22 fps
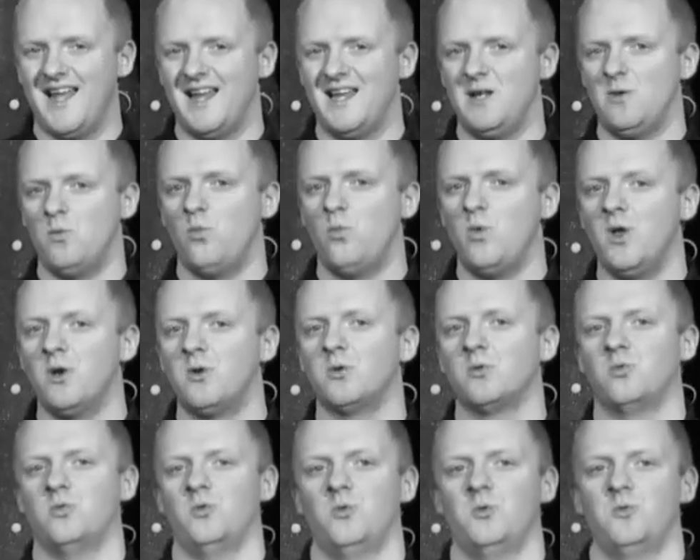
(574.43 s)
any
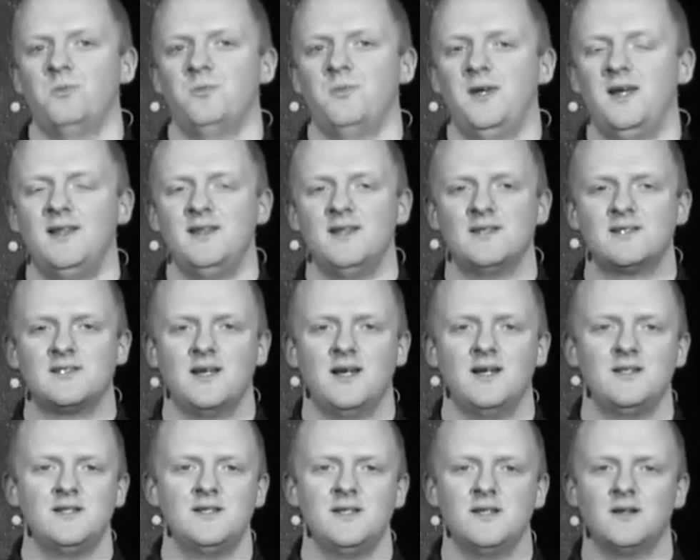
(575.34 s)
wiggle room in this
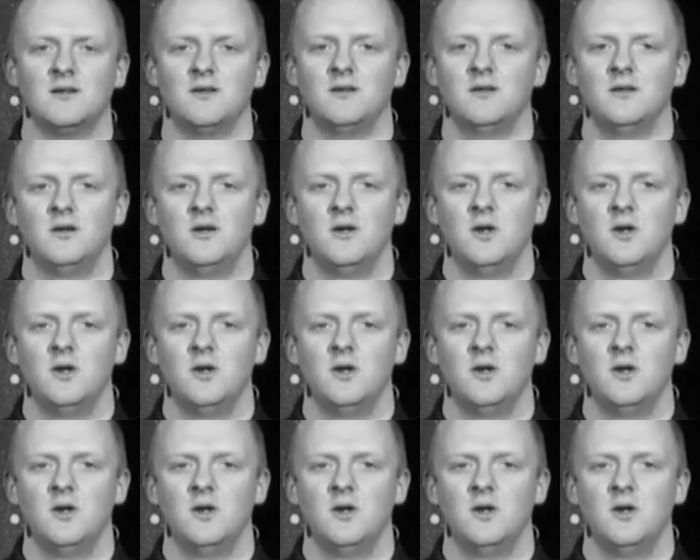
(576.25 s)
idea.